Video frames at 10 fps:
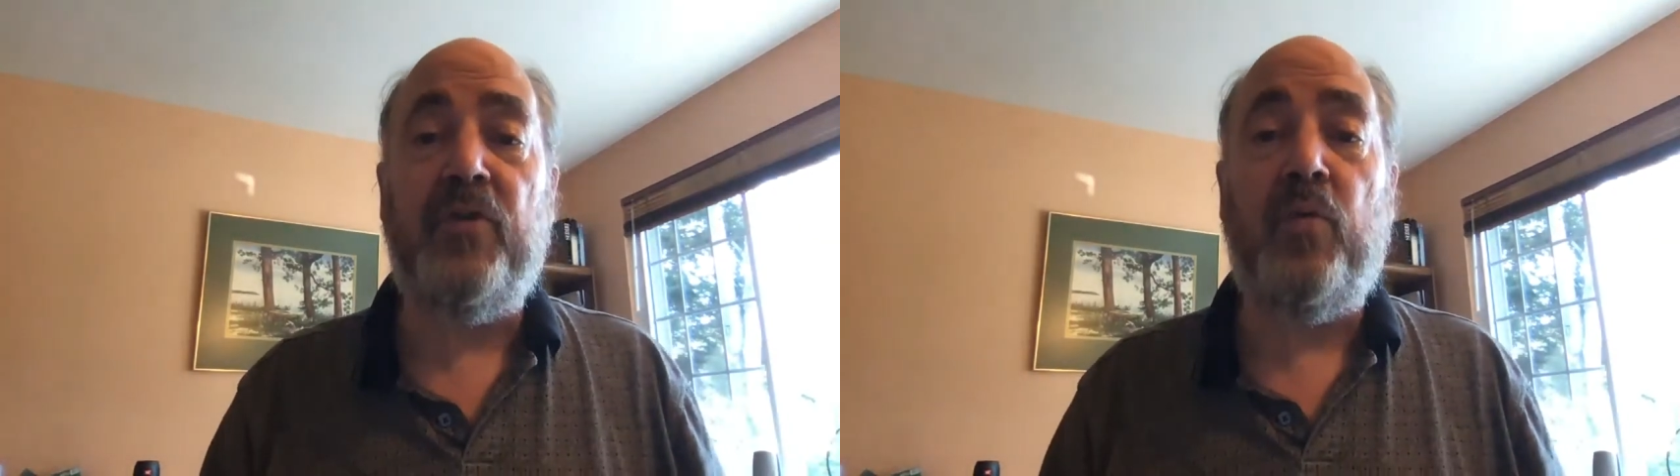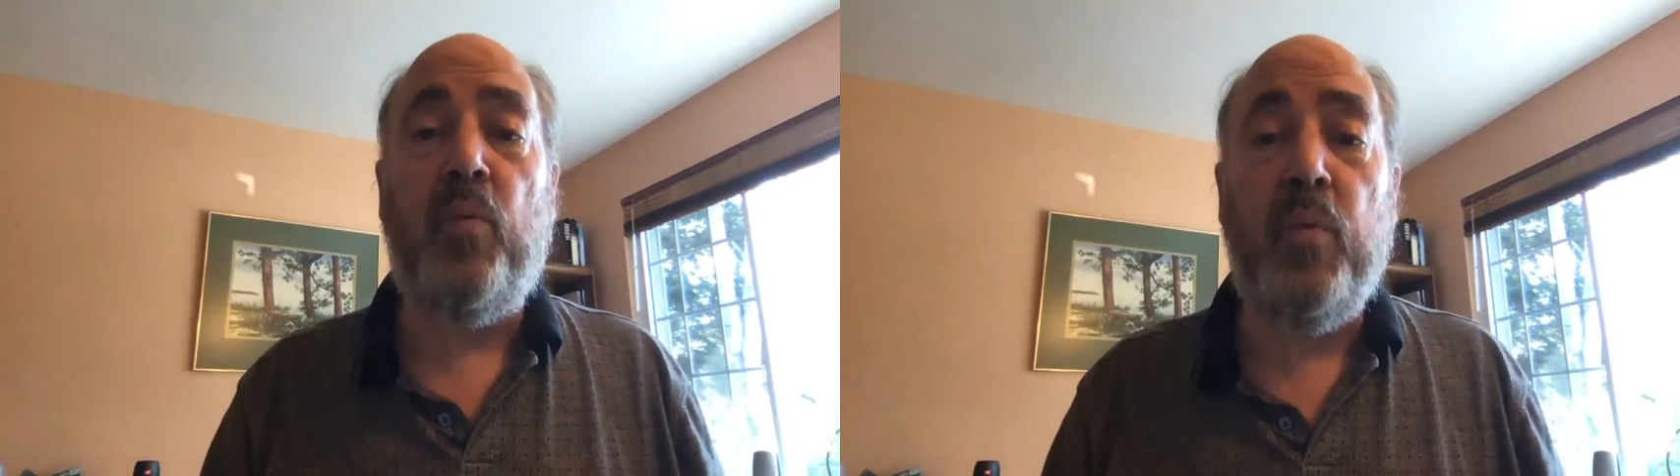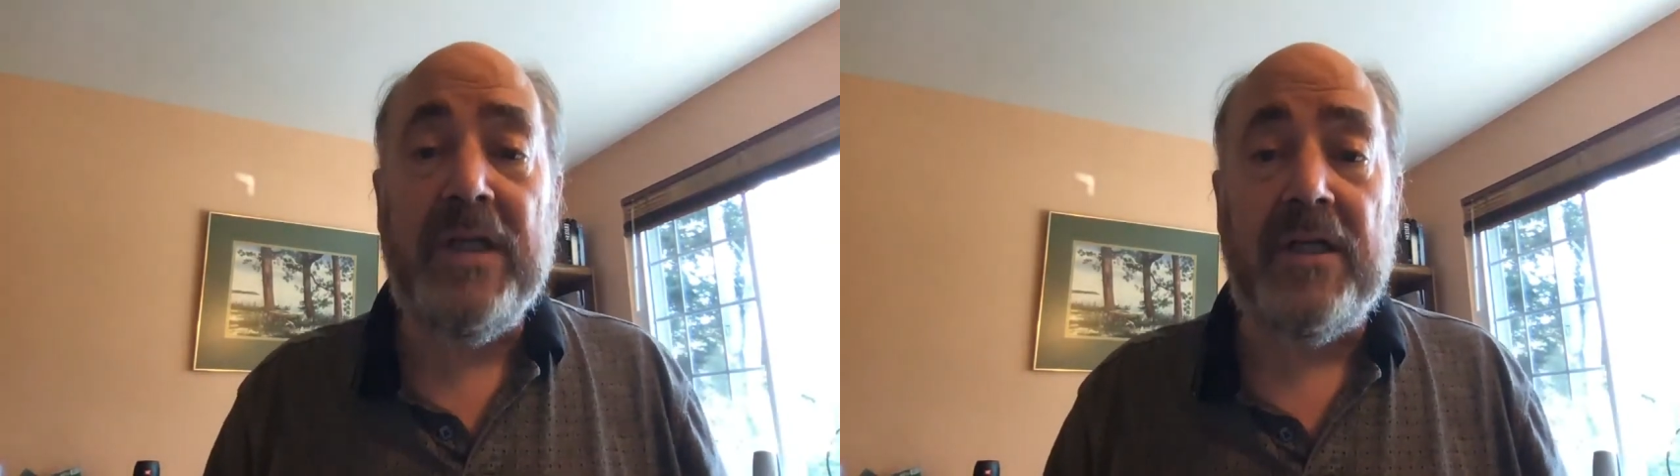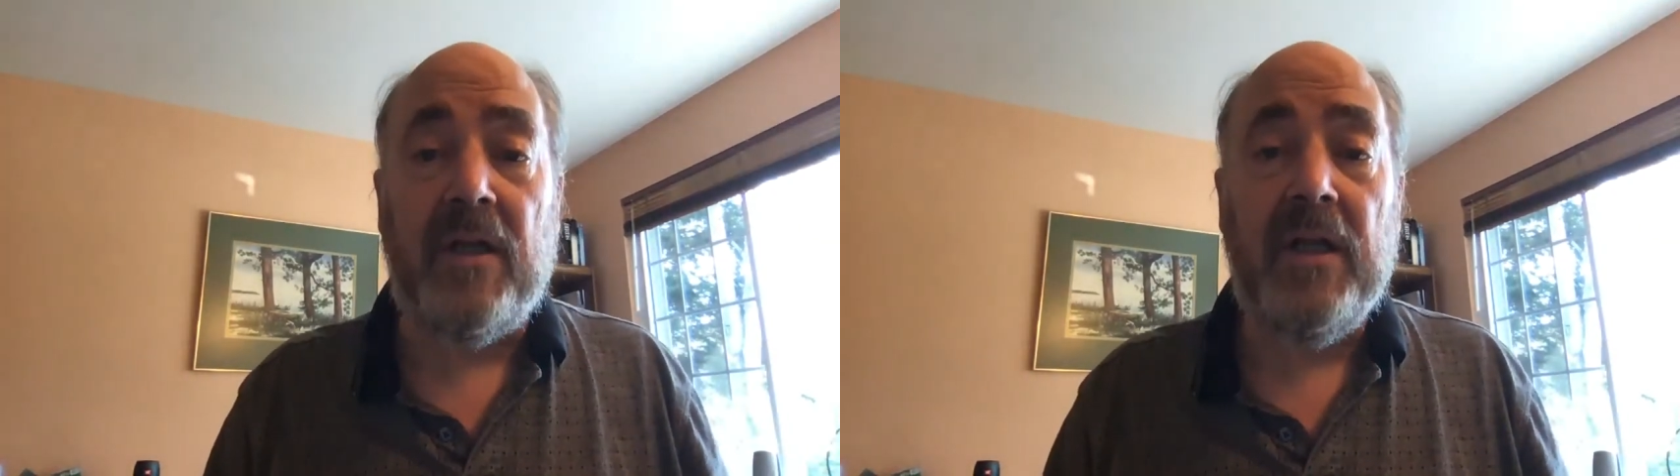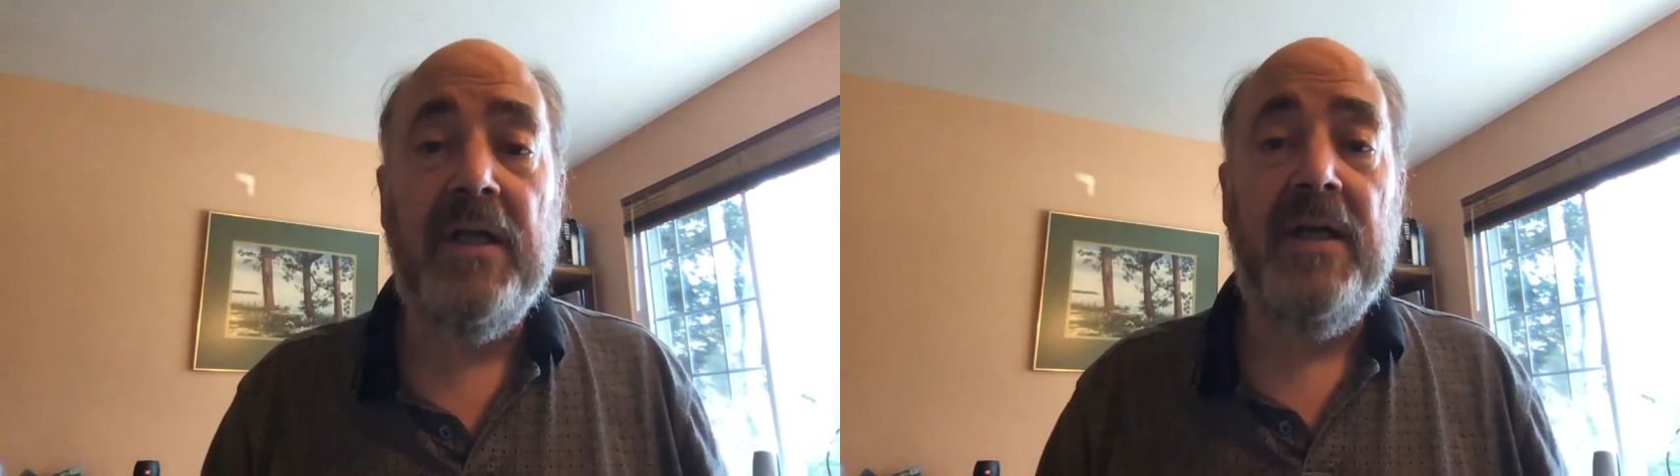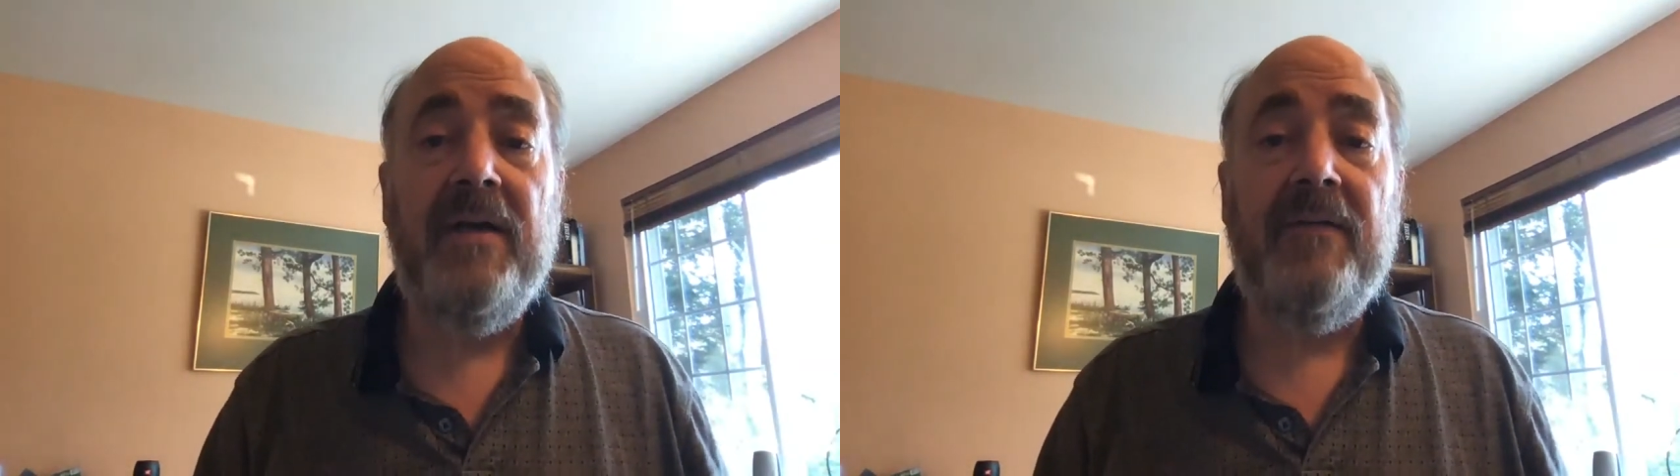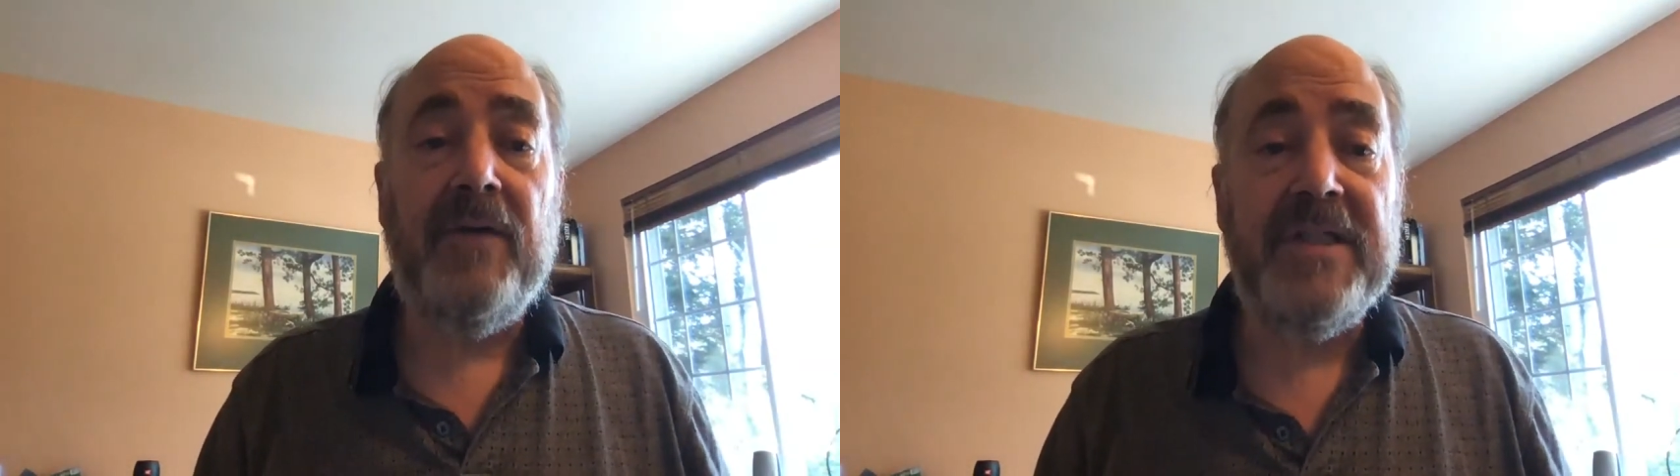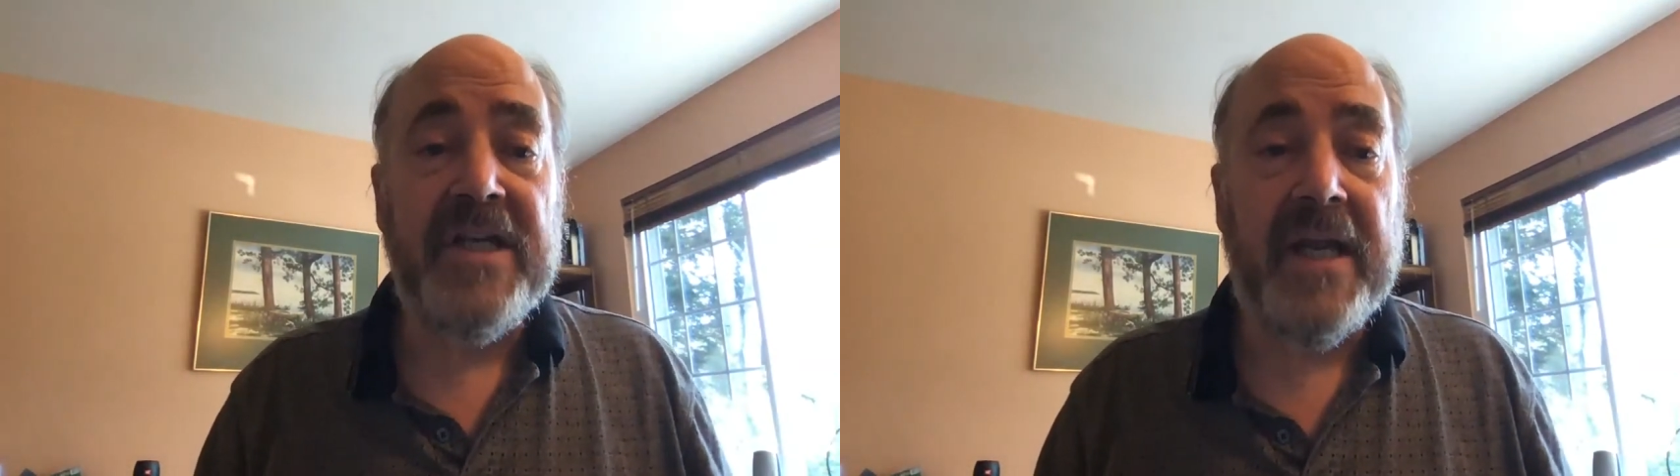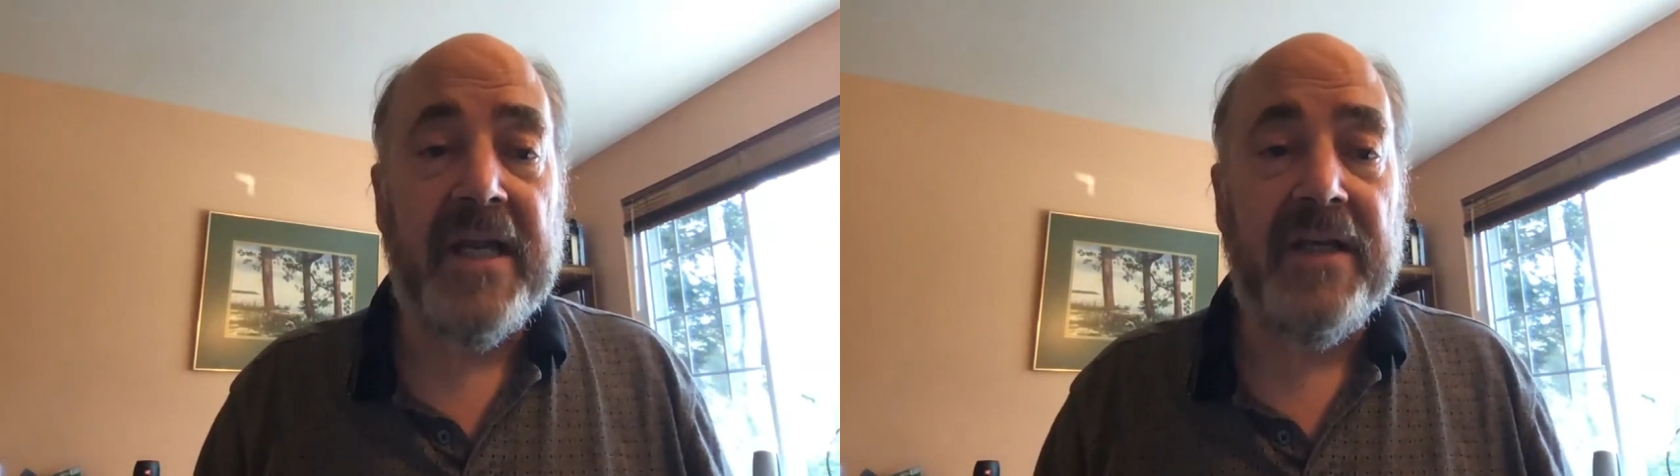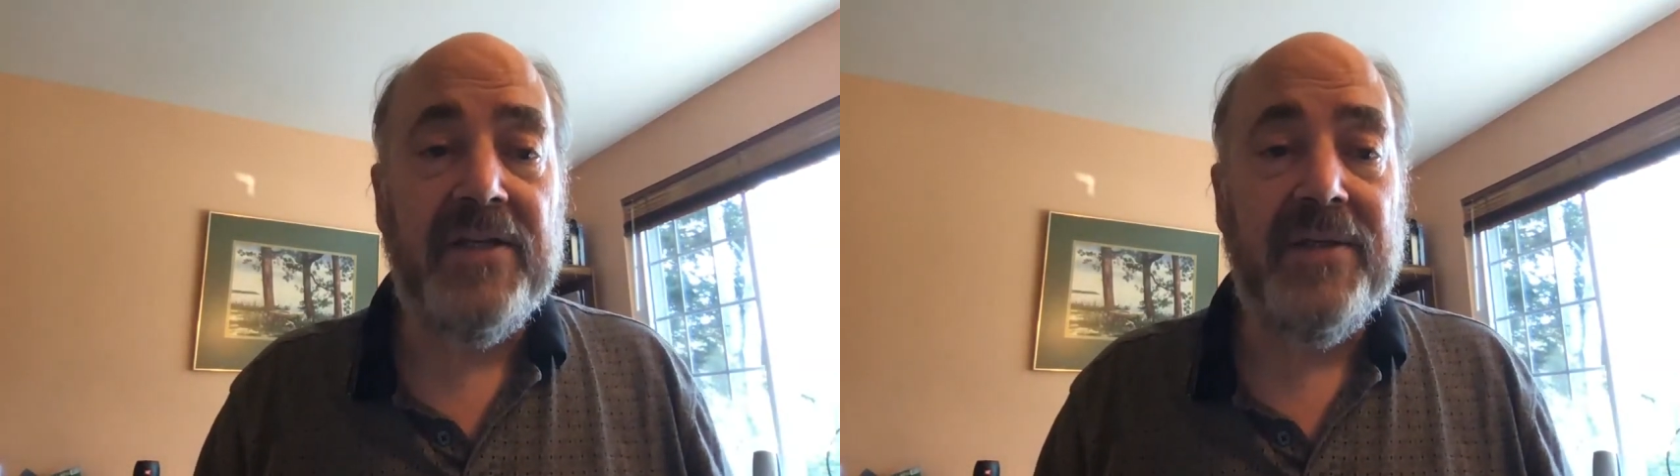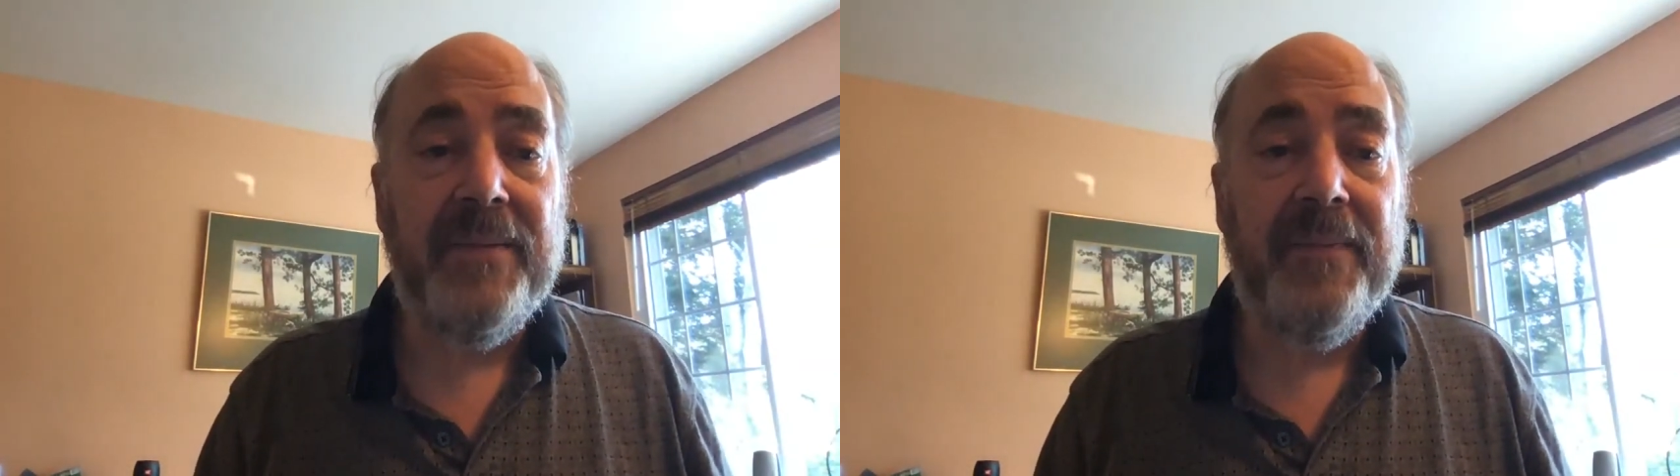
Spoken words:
the will for change.